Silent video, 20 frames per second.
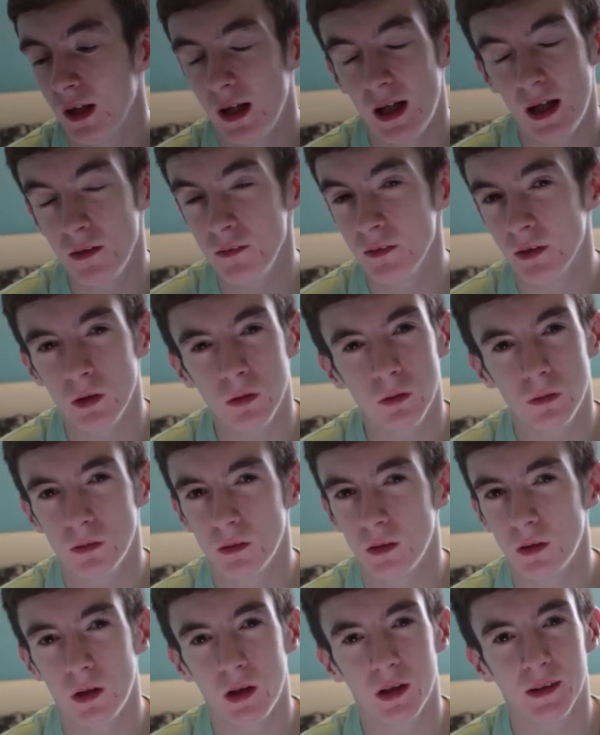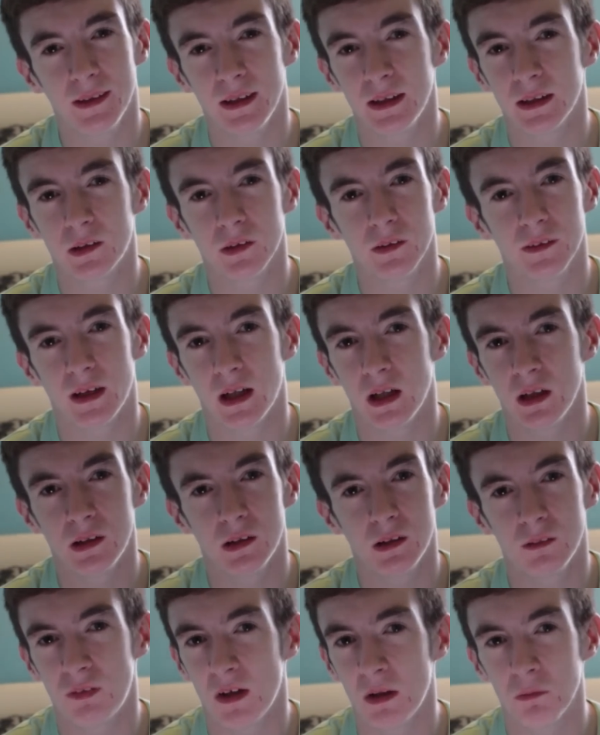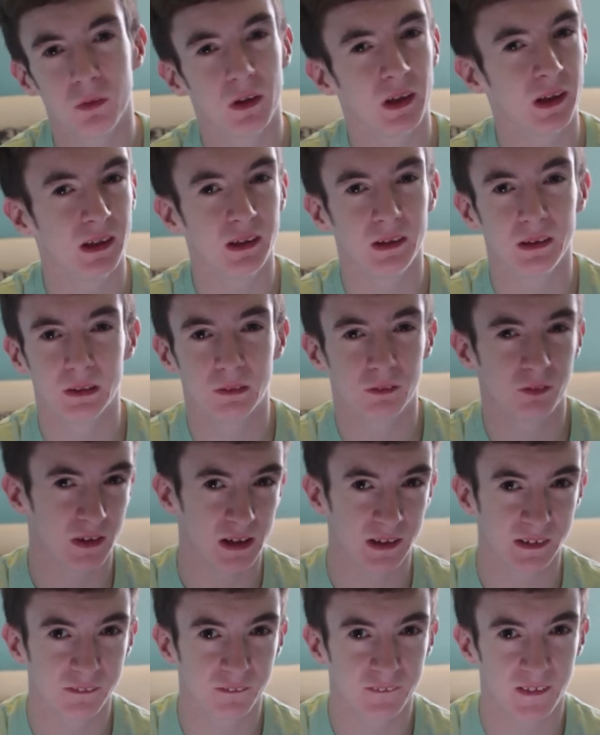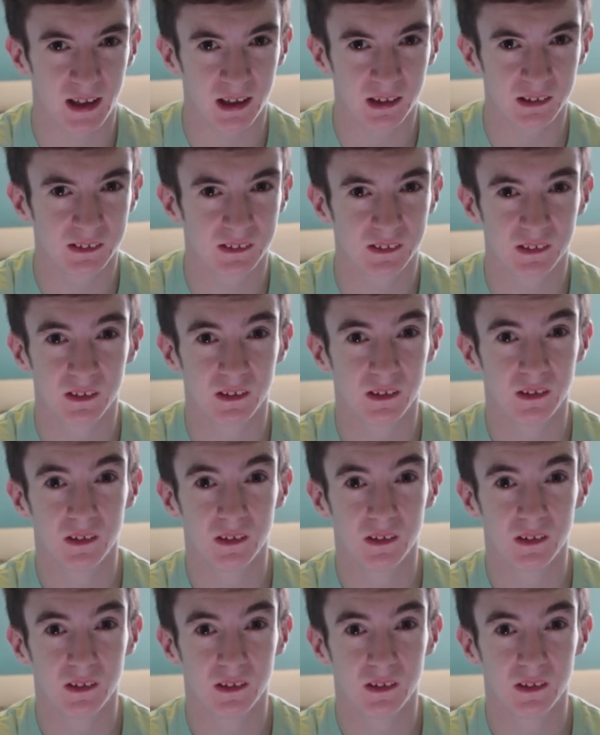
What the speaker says: I don't know. Honestly, I can tell you. I've had really offensive tics.